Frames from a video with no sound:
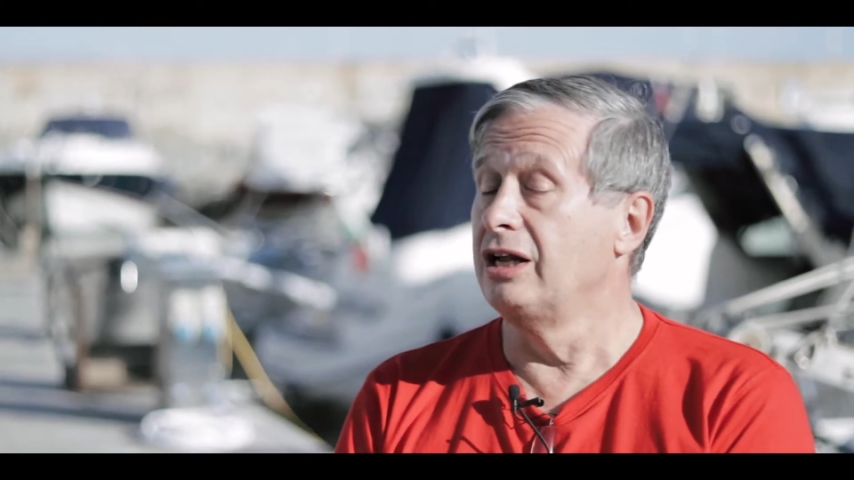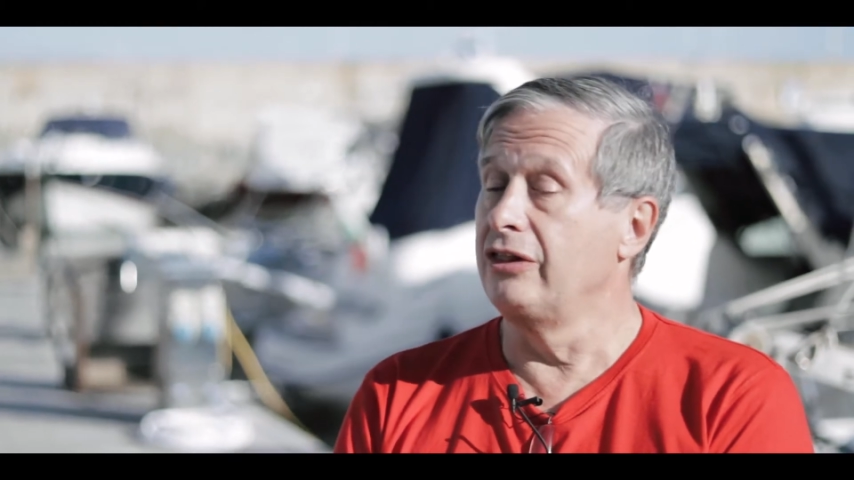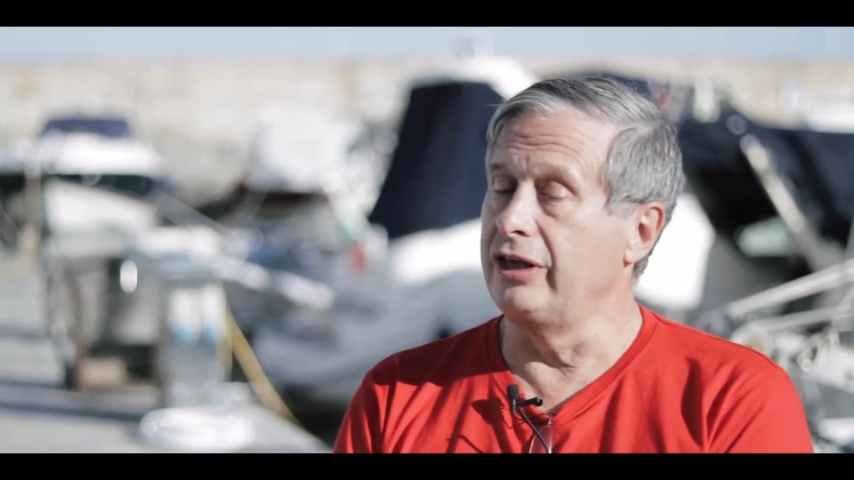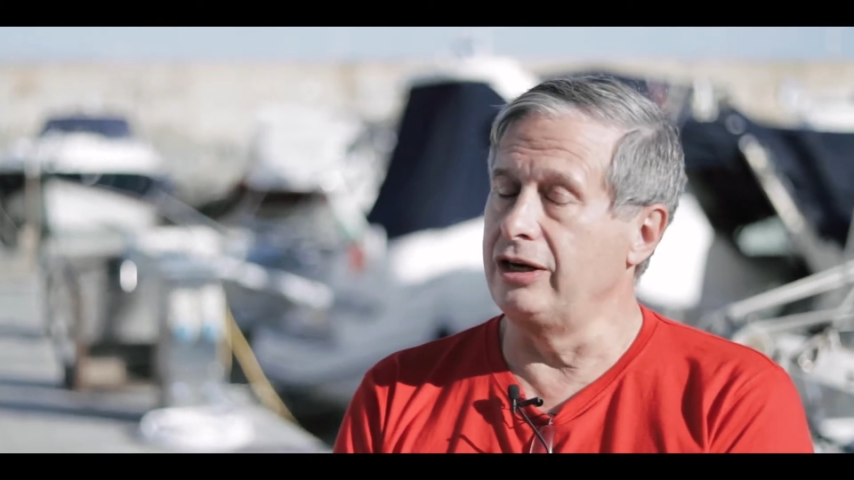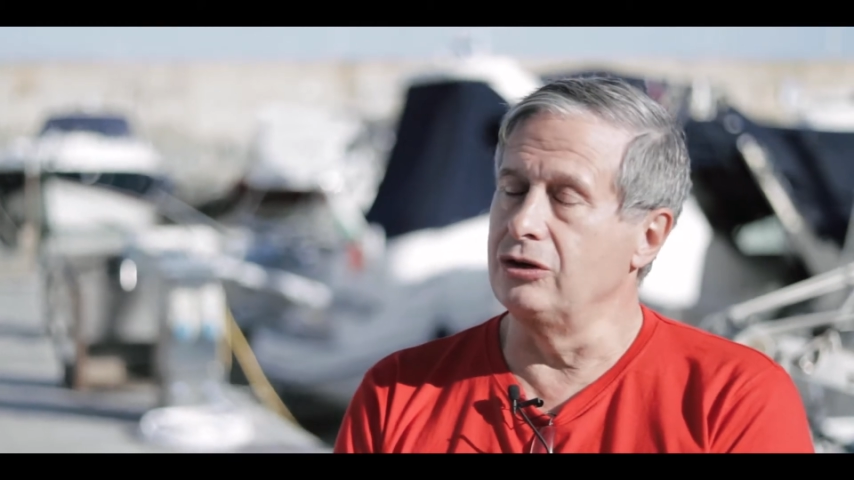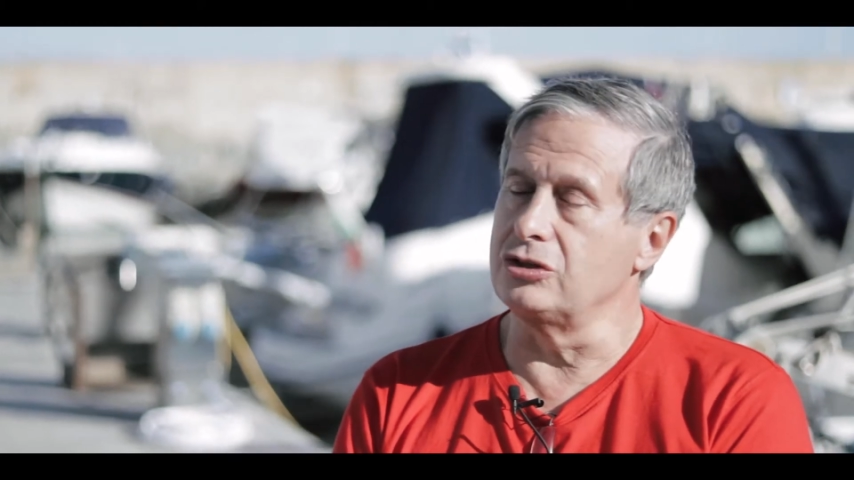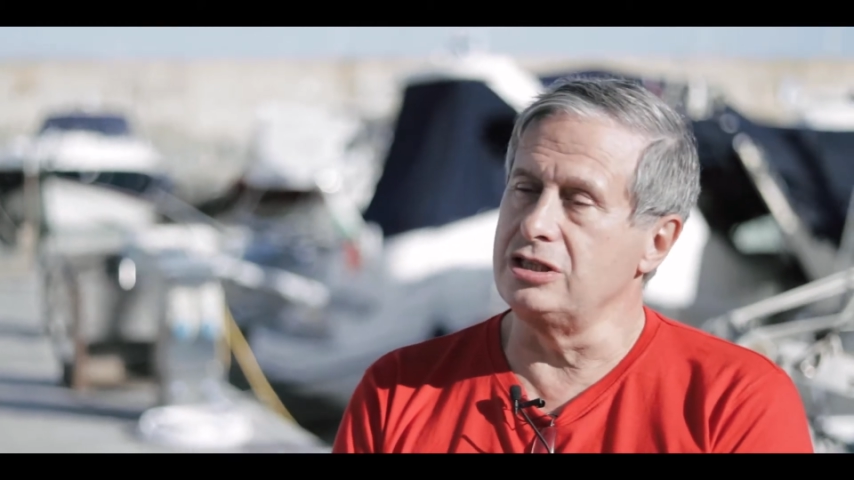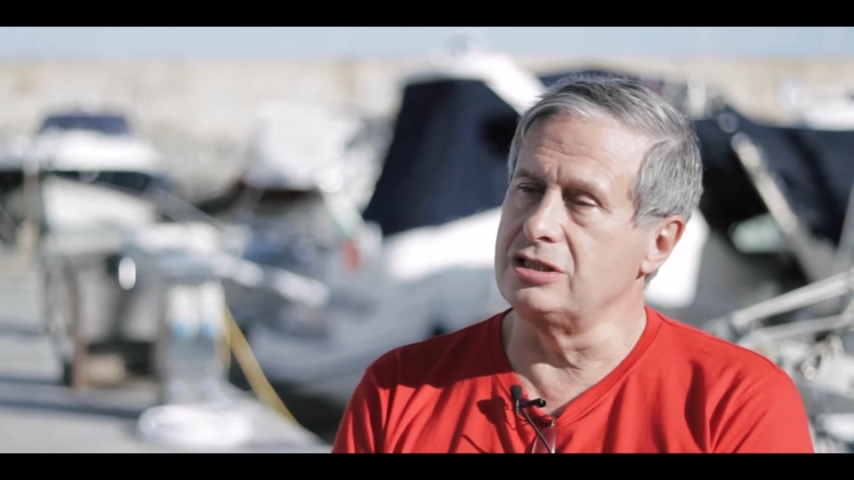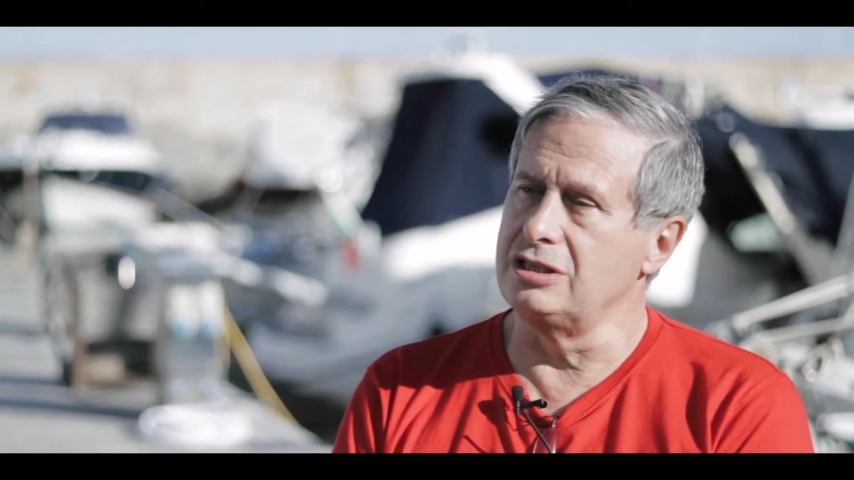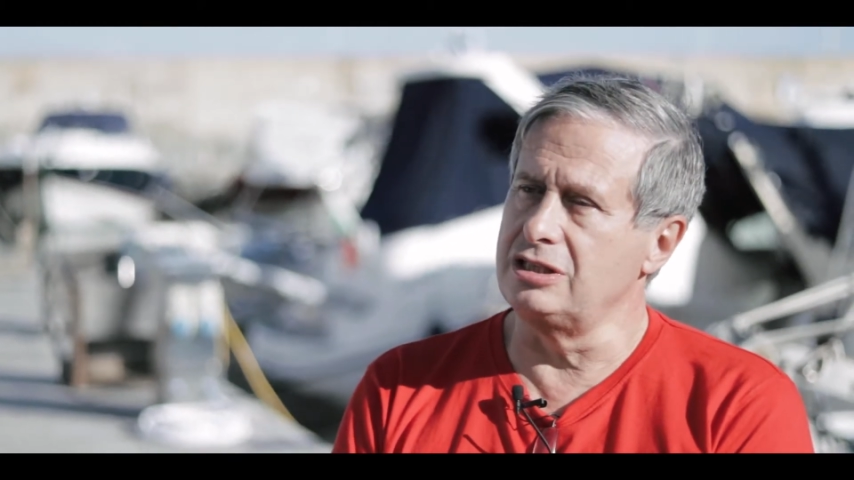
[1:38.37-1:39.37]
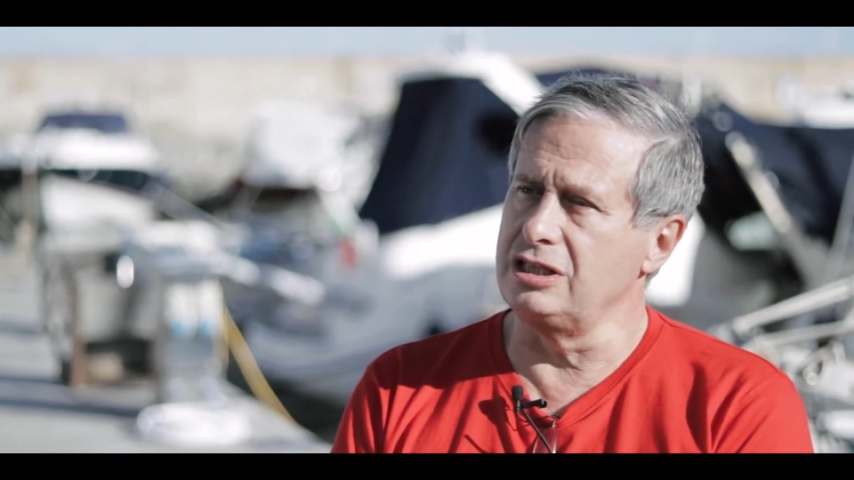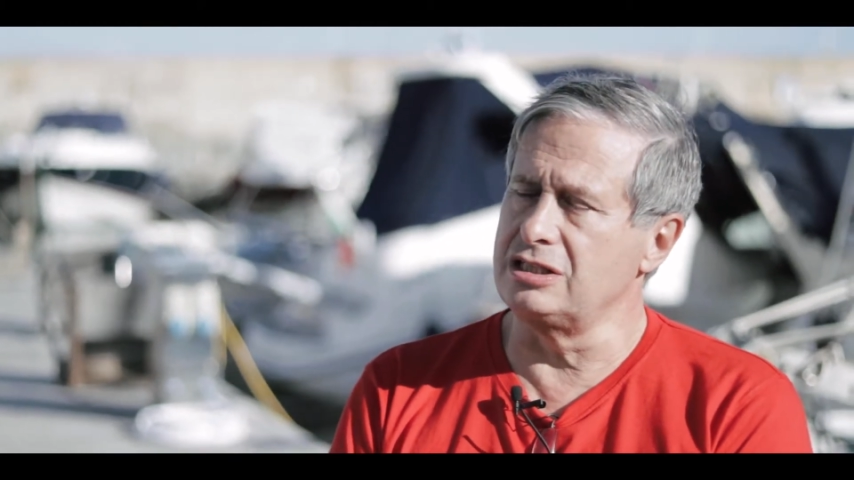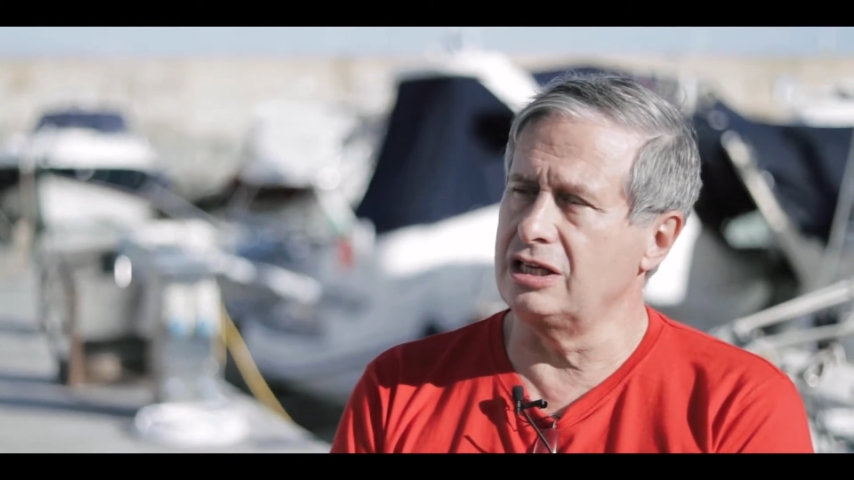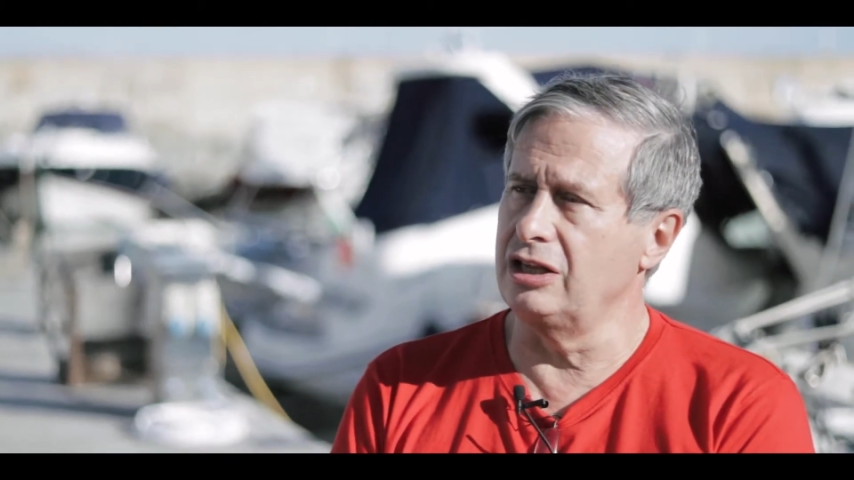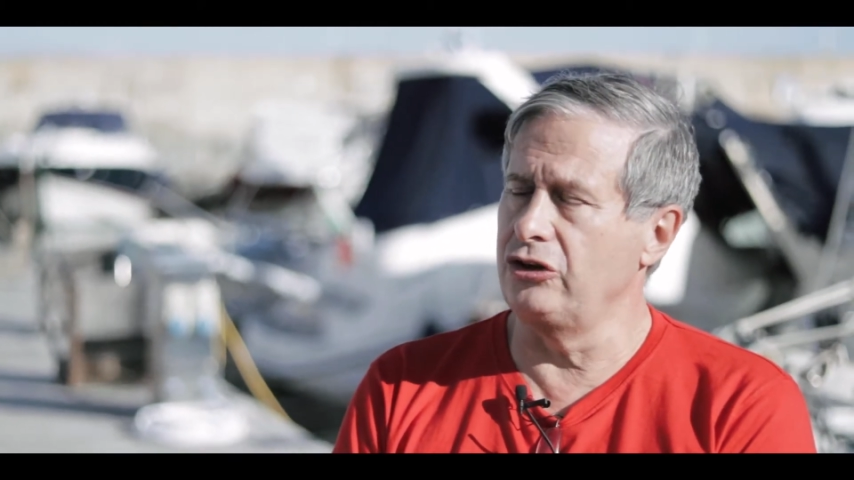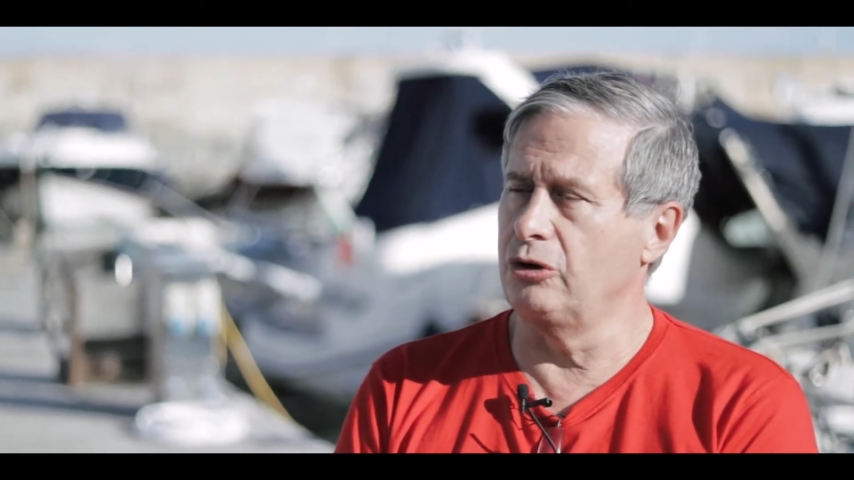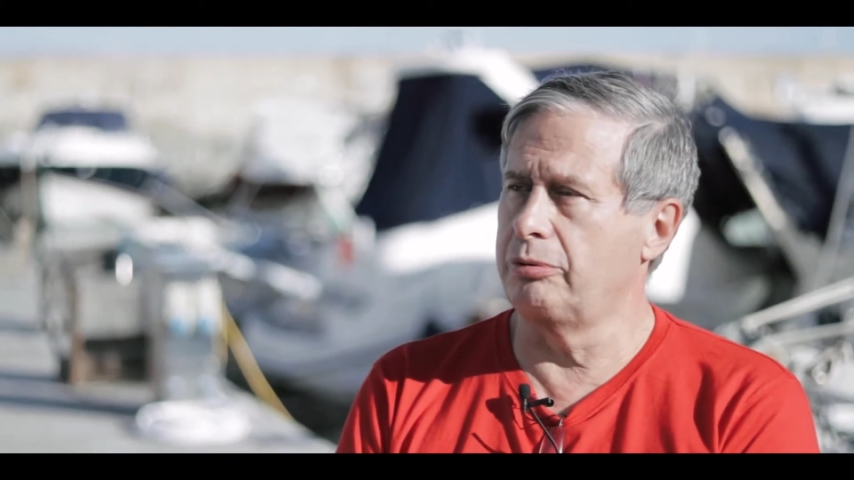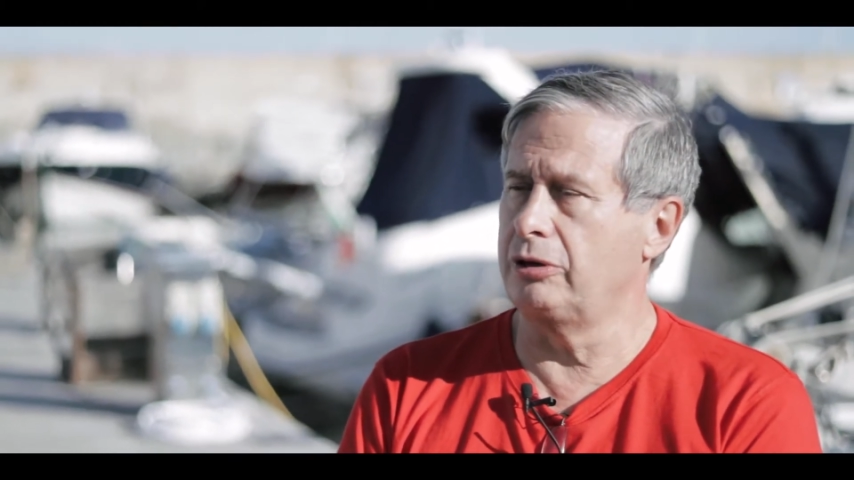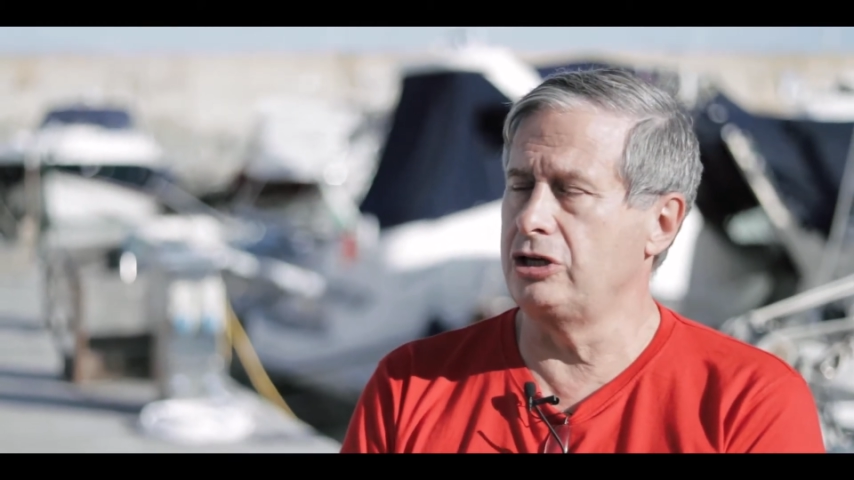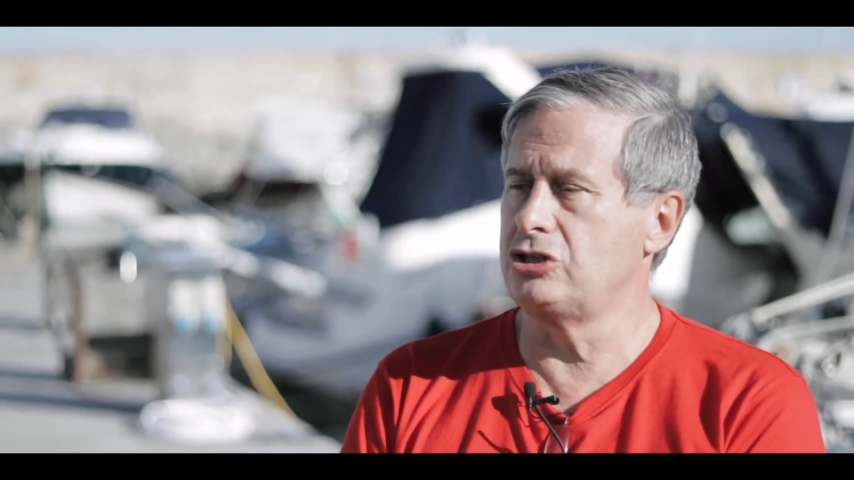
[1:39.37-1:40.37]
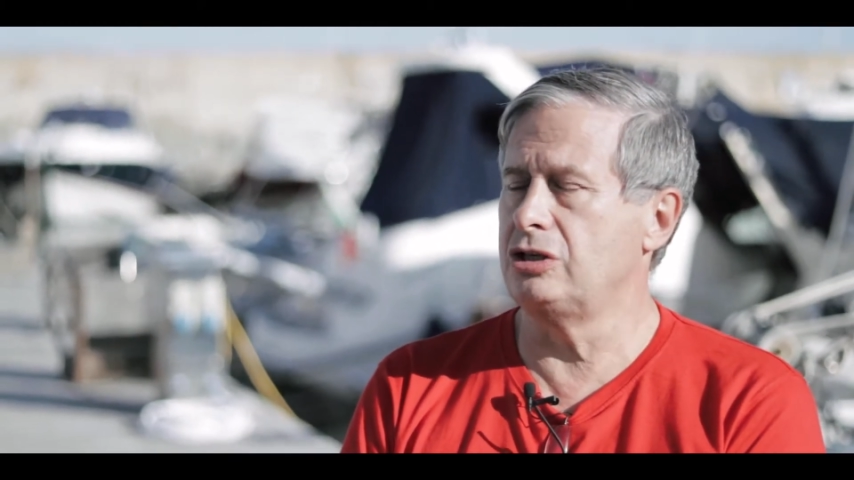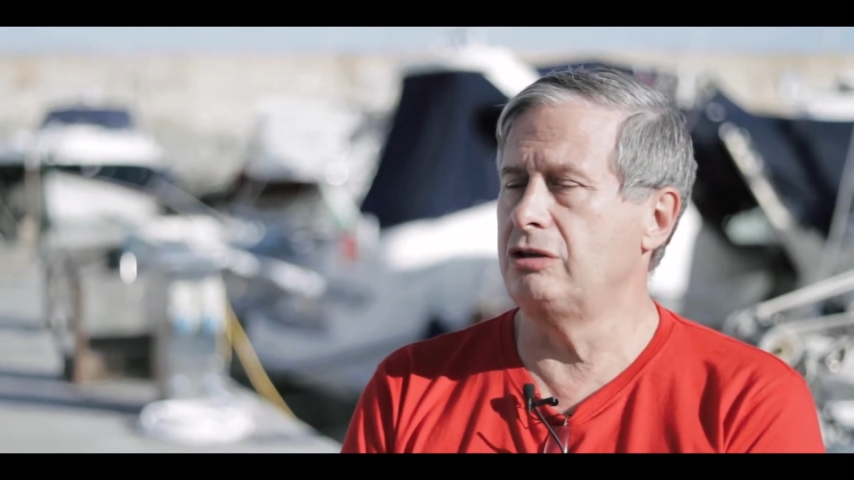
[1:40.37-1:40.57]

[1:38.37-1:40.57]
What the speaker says: then looked into the detail of the operation,